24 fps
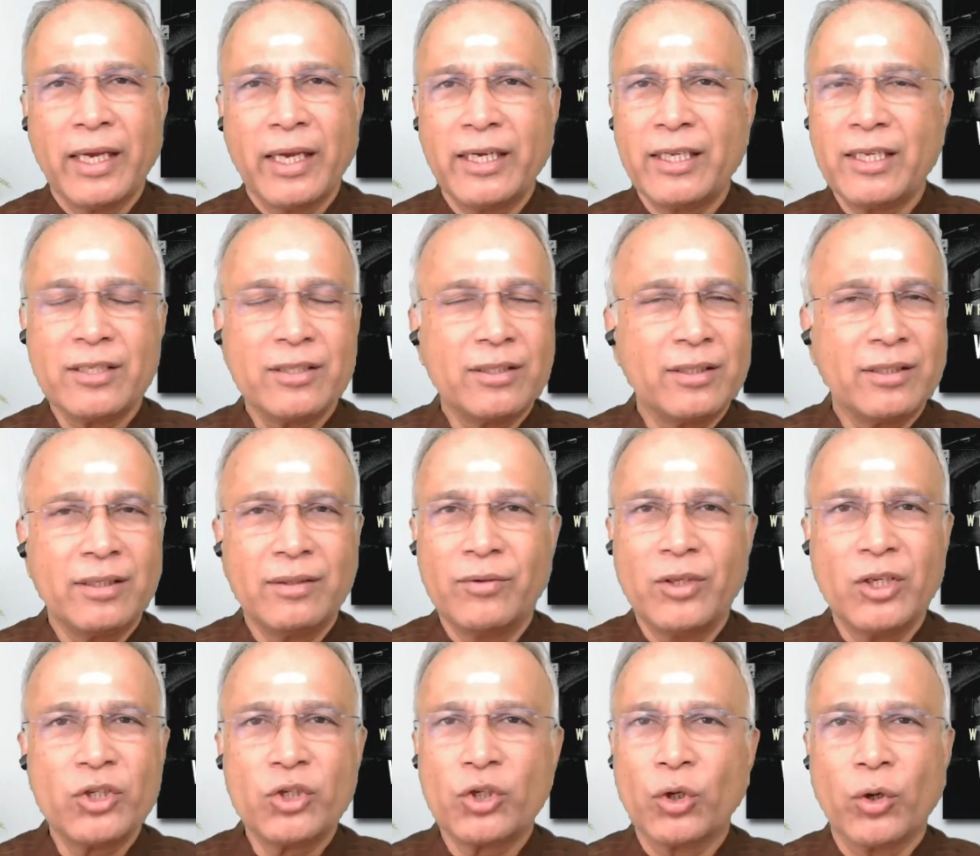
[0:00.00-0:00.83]

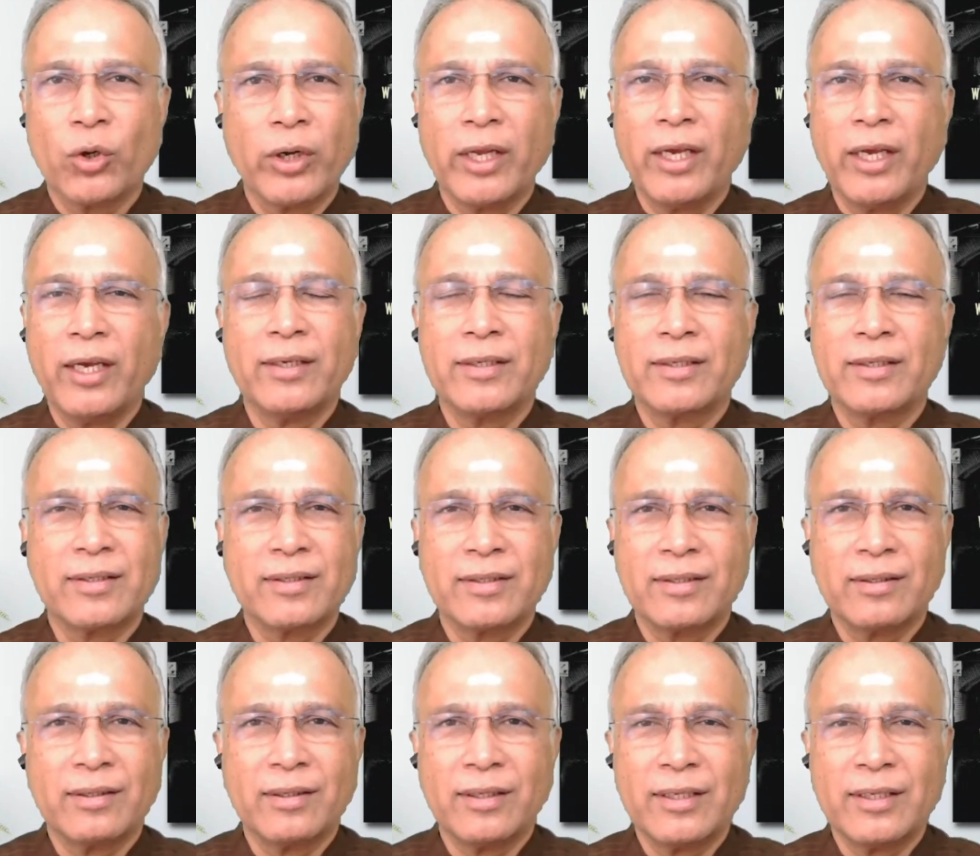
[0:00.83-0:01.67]
The story
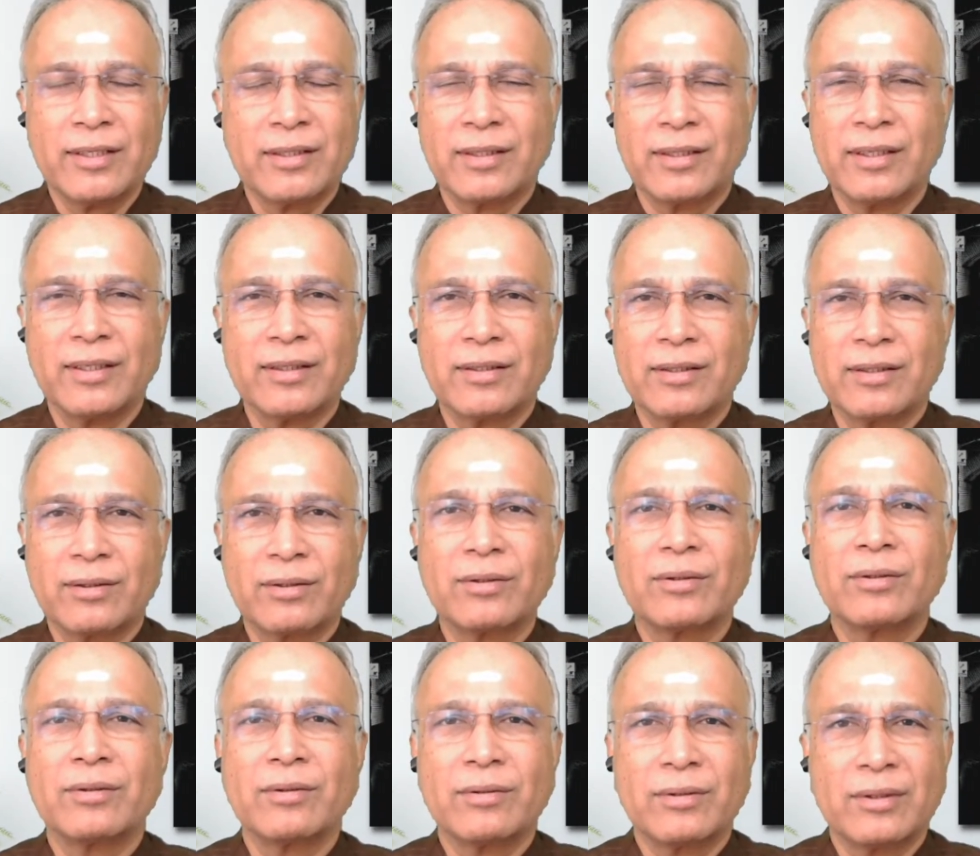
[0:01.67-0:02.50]
is
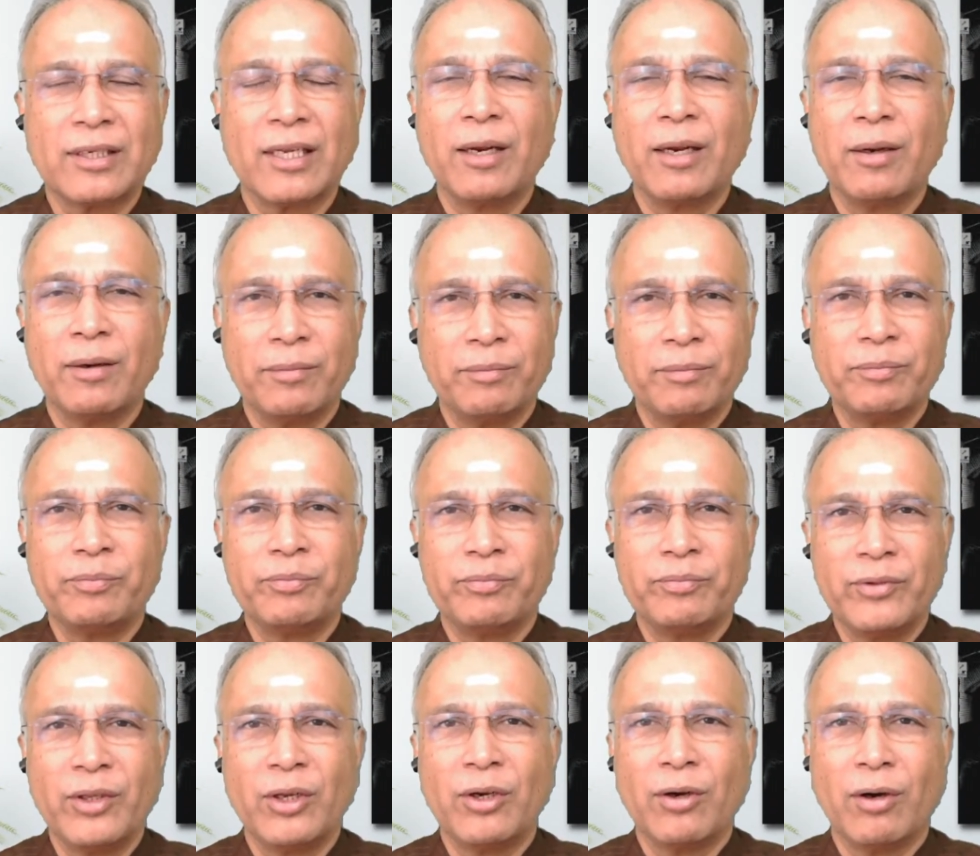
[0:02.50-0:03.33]
still
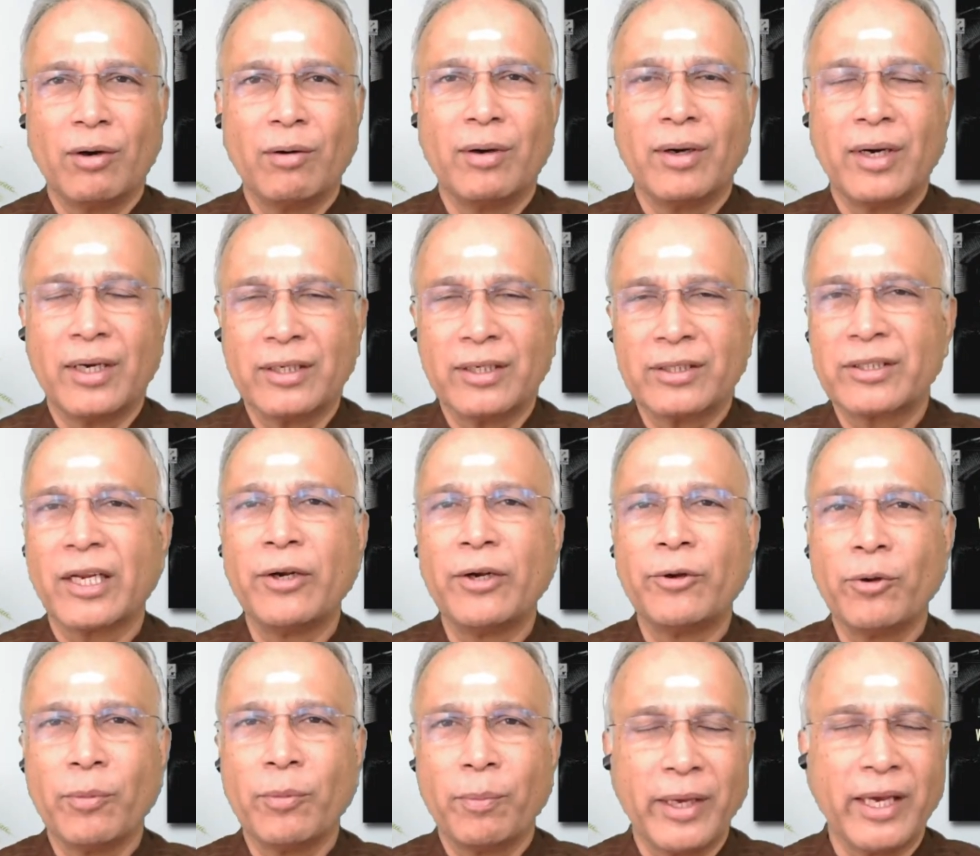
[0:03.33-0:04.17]

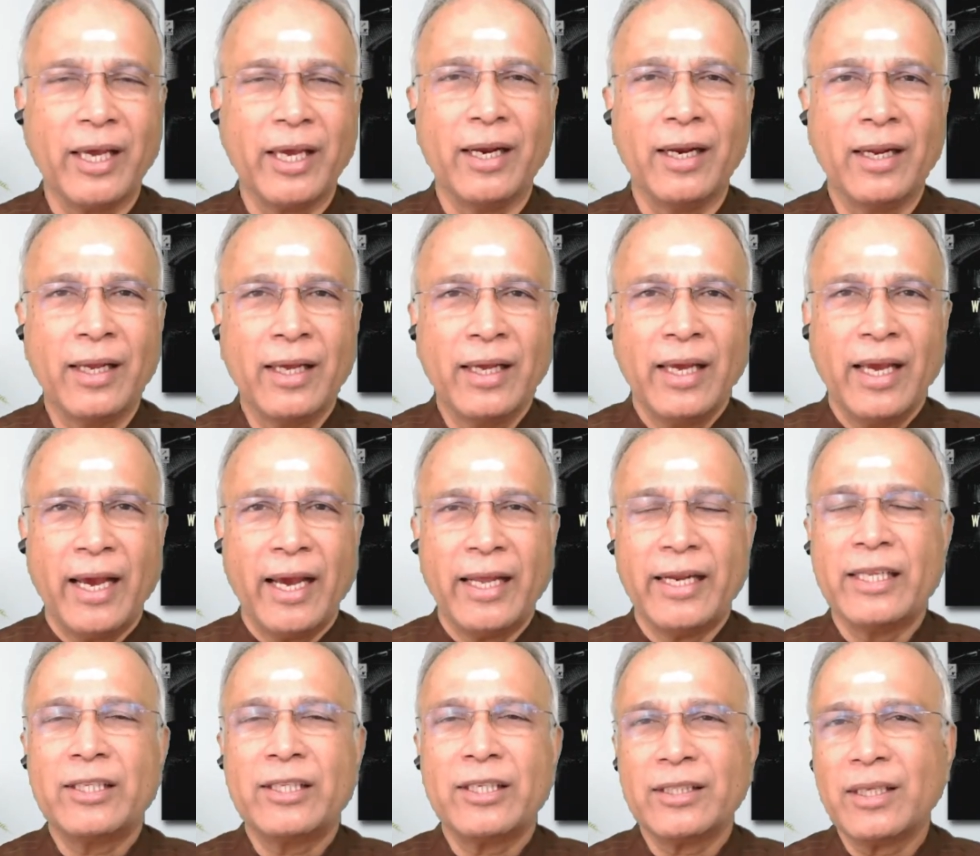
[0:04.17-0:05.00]
still to begin,
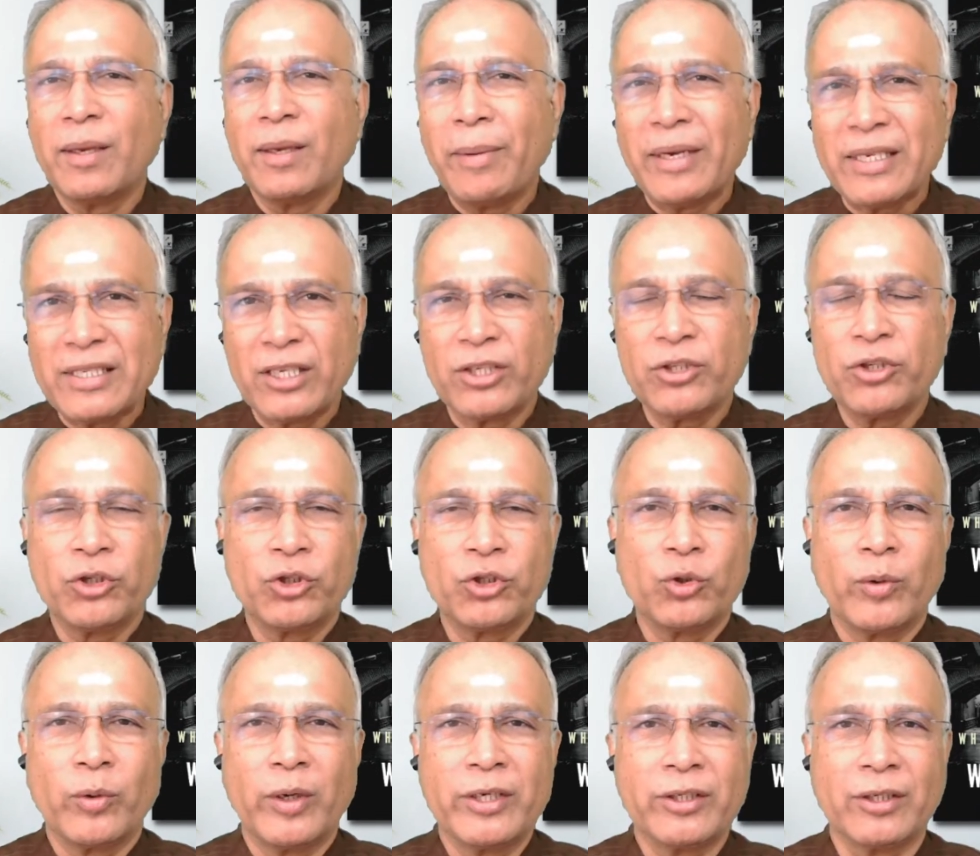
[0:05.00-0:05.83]
and it is a messy
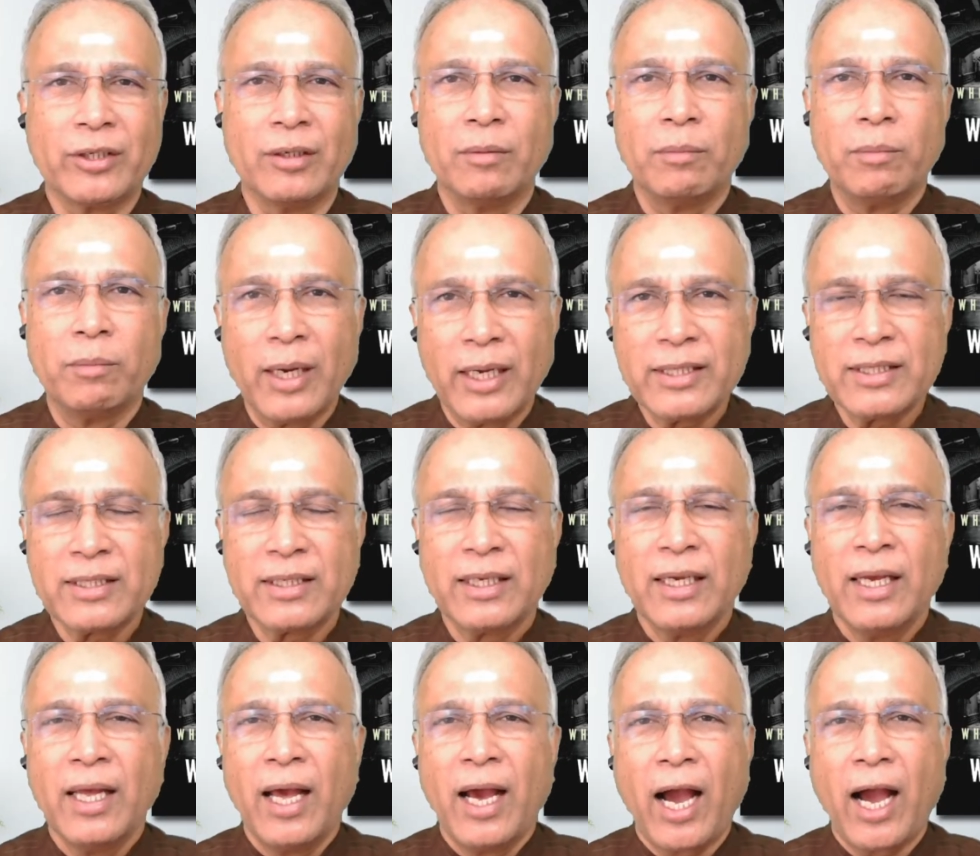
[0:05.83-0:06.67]
situation. Plus,
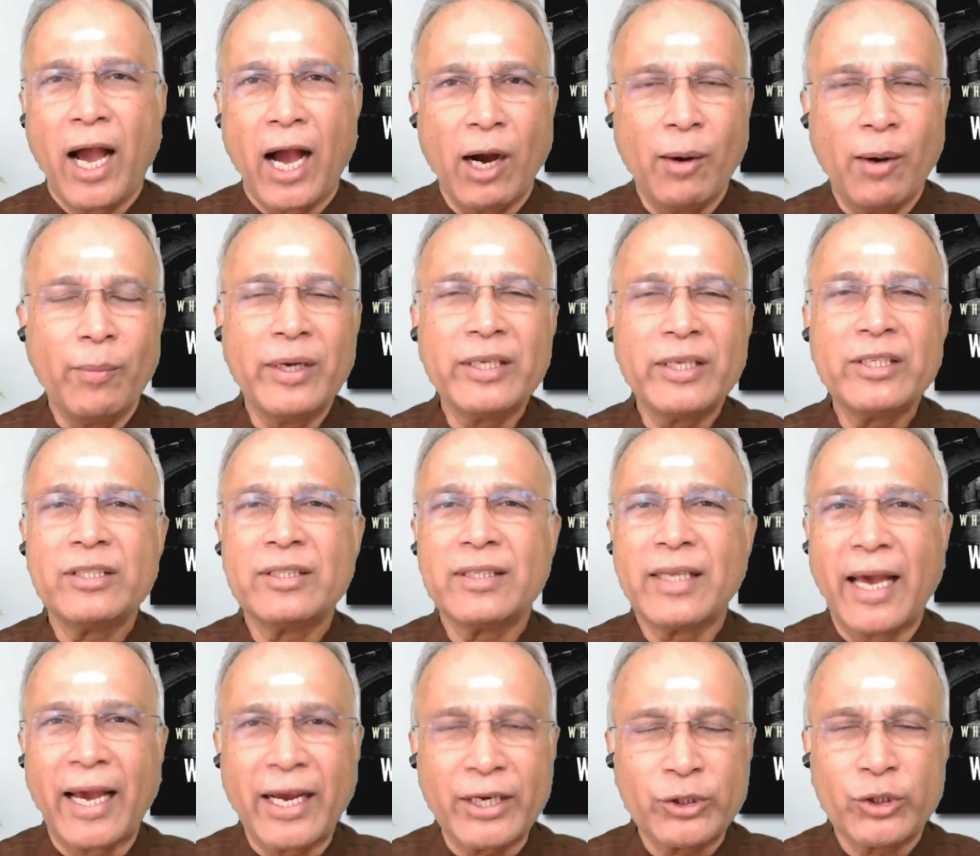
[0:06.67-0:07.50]
how much
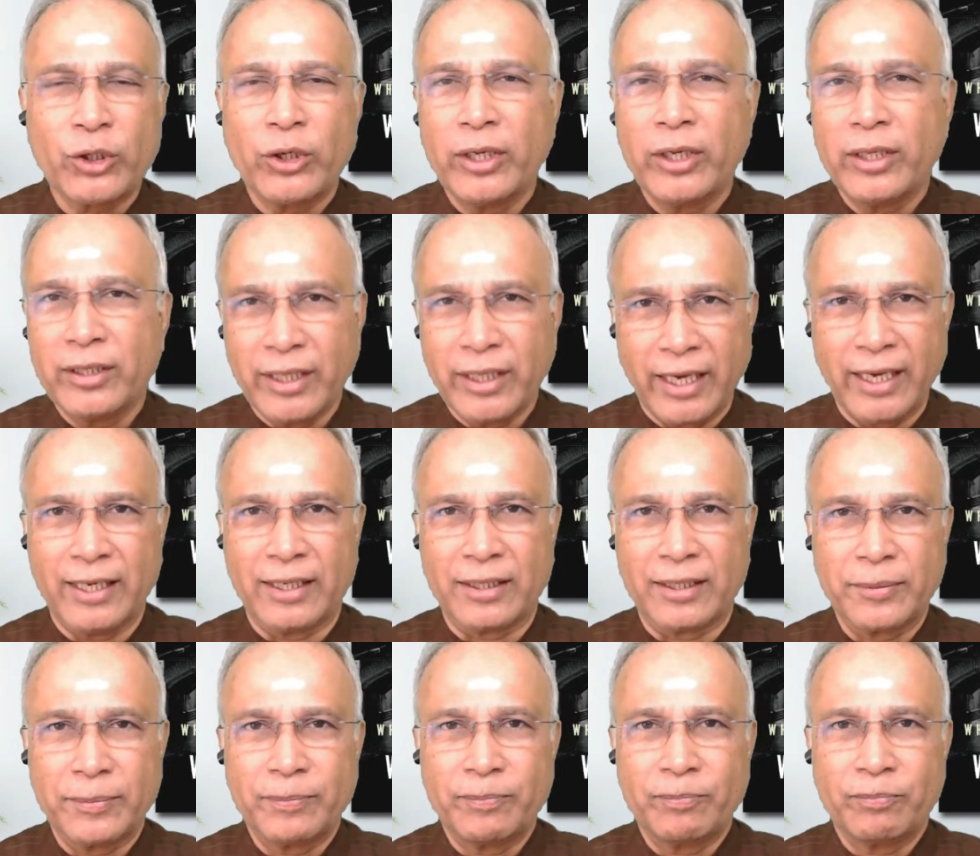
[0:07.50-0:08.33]
is actually there?